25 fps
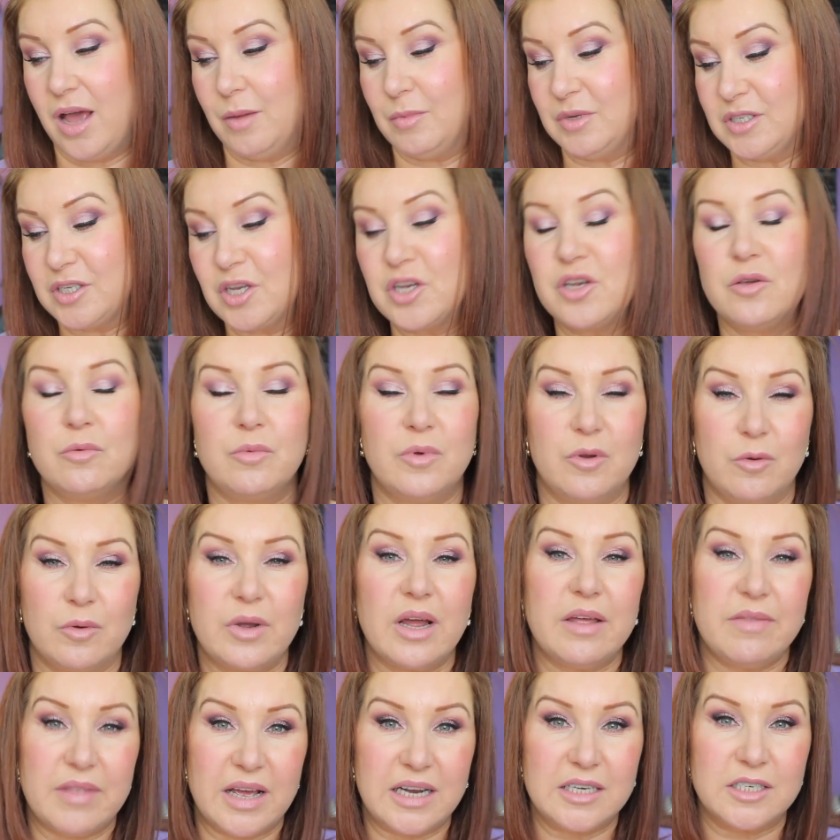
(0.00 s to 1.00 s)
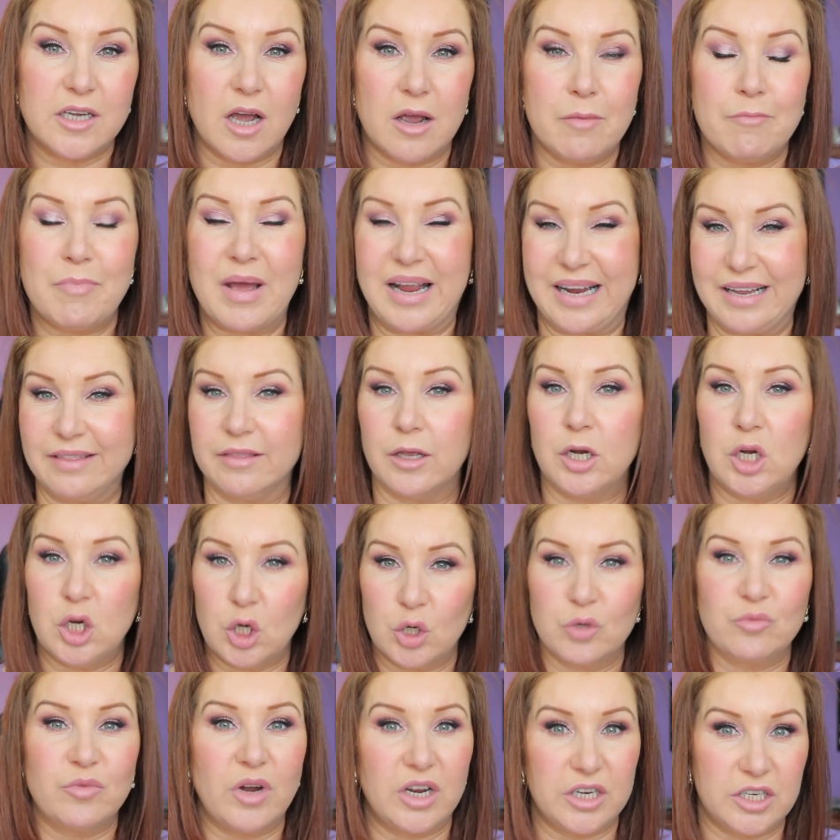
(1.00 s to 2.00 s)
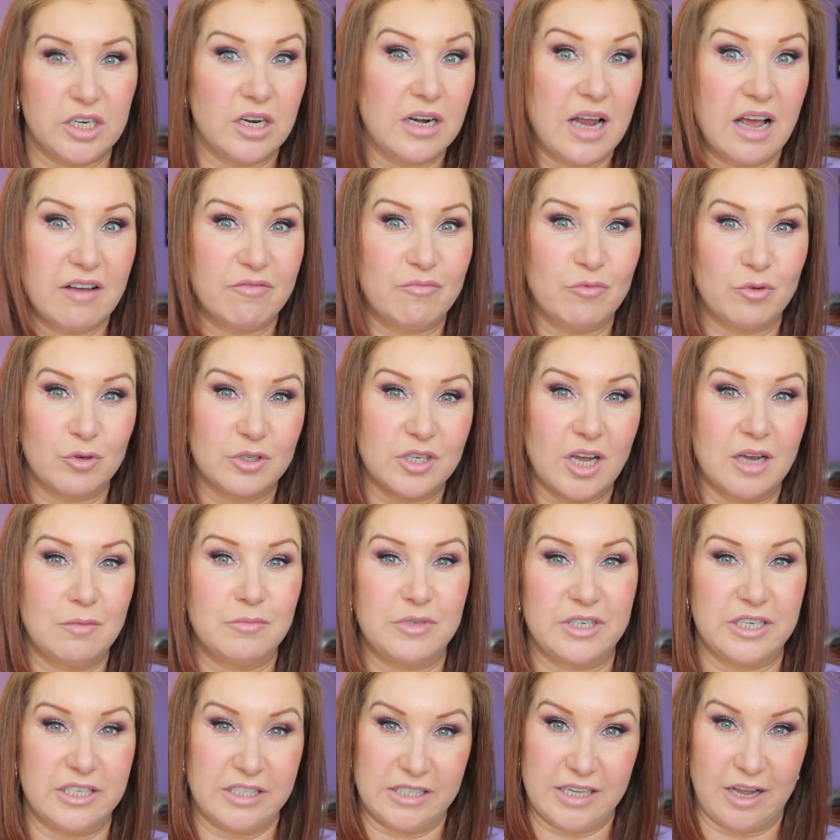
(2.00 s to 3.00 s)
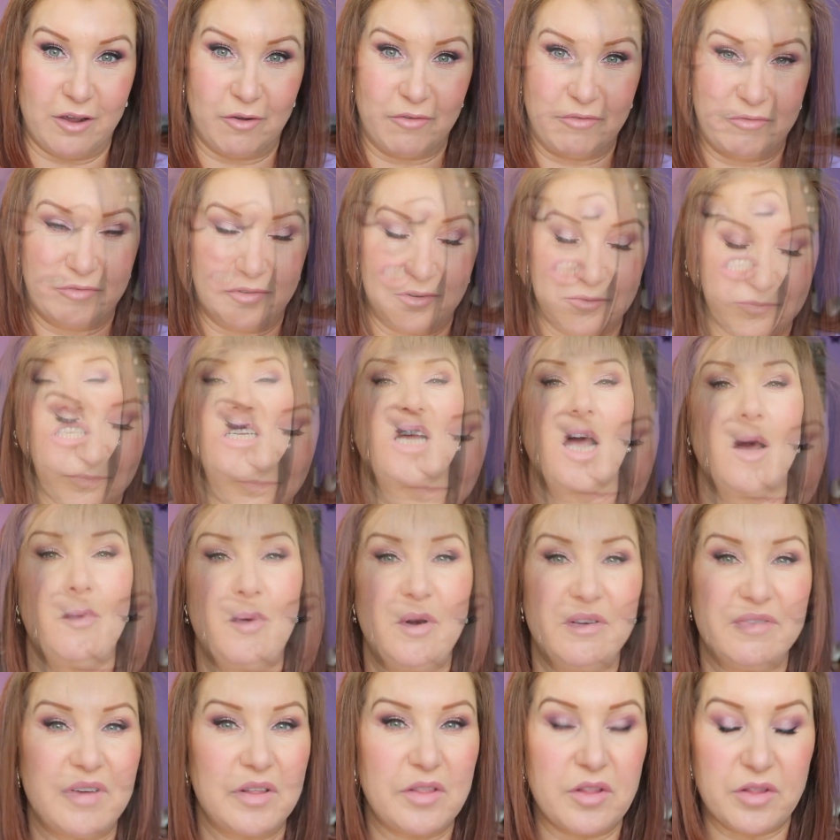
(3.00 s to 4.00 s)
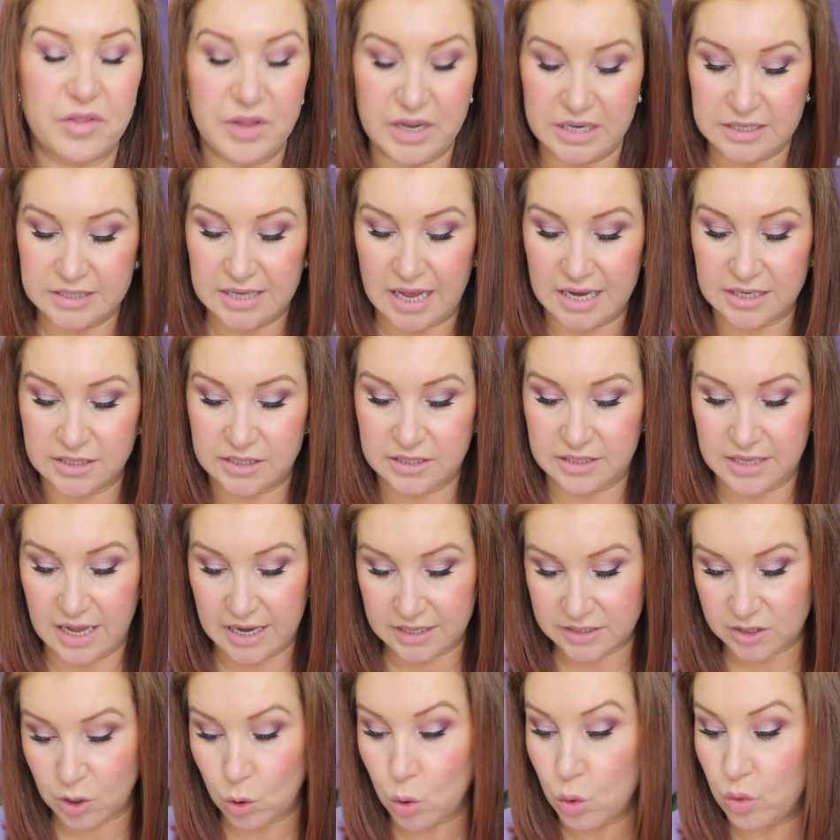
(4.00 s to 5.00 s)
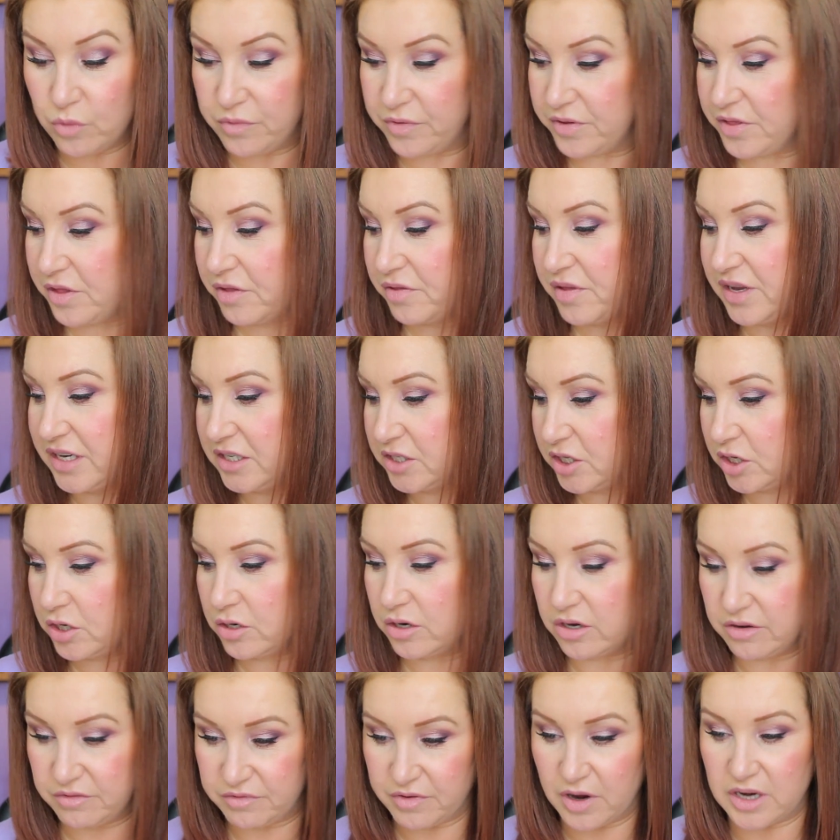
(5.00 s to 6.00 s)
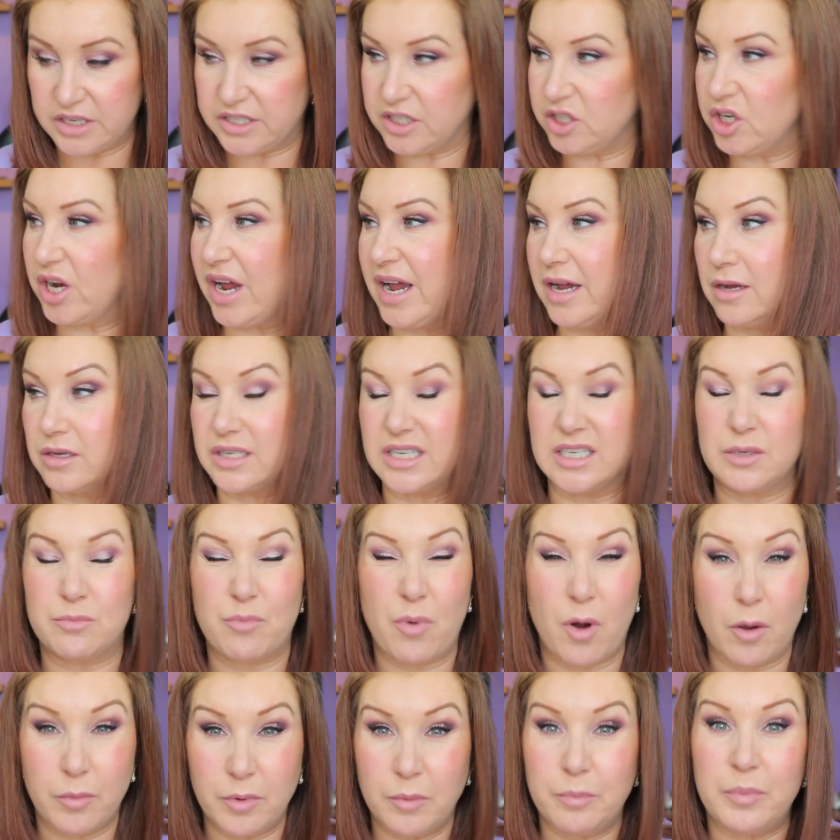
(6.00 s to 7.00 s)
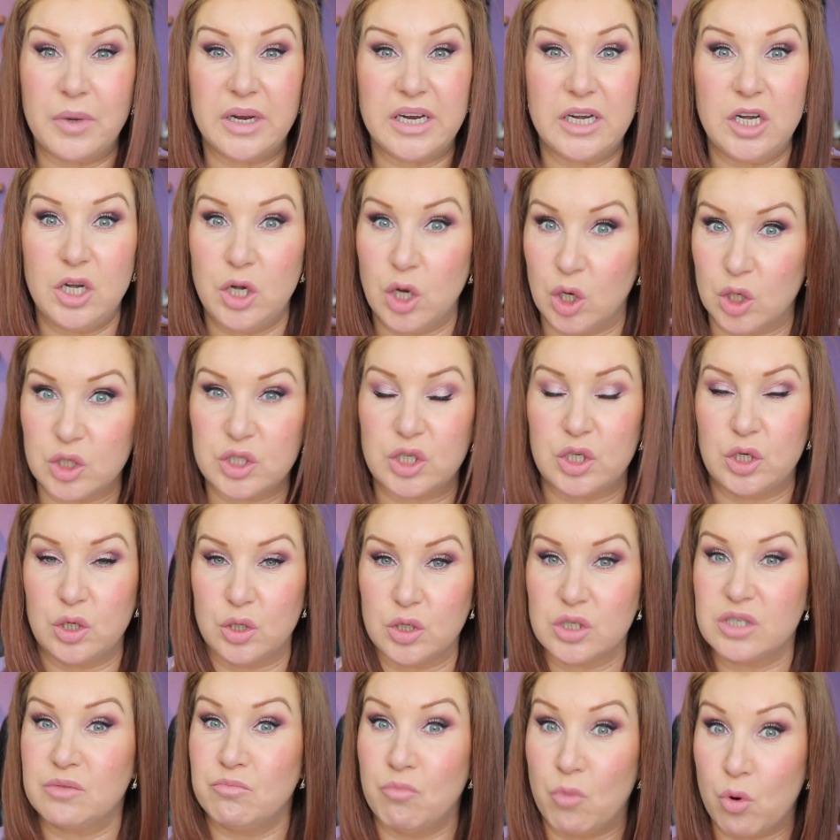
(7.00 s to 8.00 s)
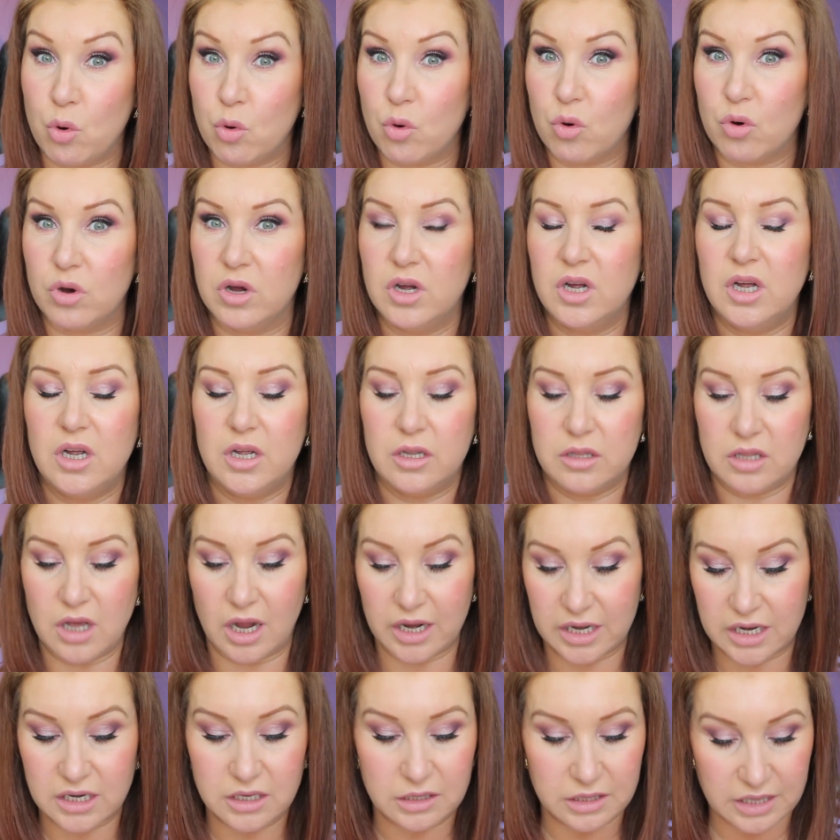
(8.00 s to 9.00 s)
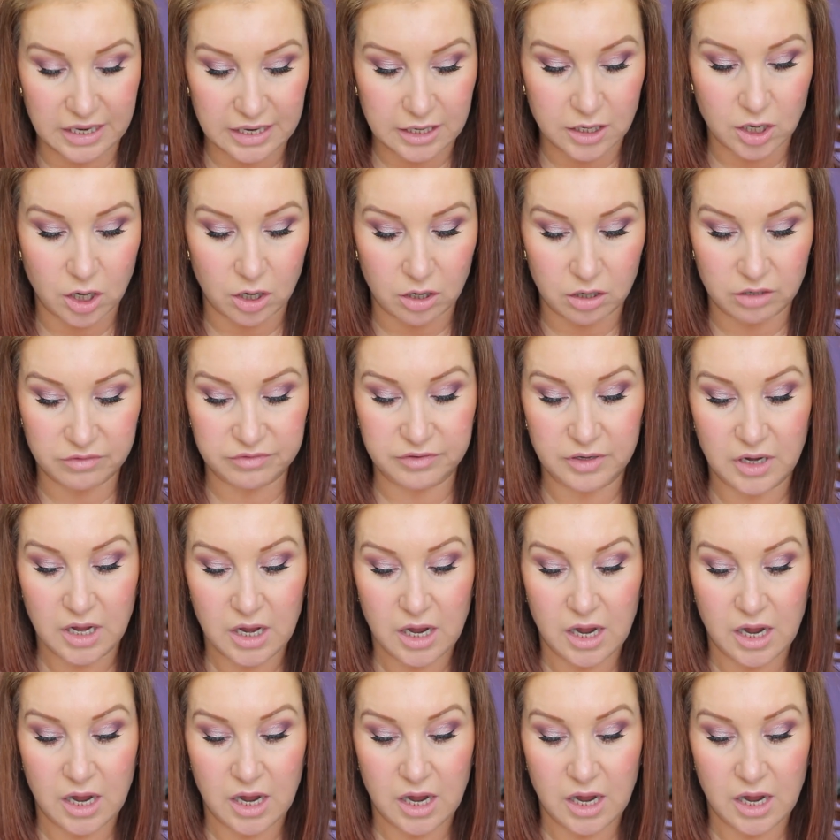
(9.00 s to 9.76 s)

So you will get that time back. In the long run, you'll have more time to yourself. Just a couple of other things. That's all for the things that you can find in your house. There's probably lots and lots more that I can think of.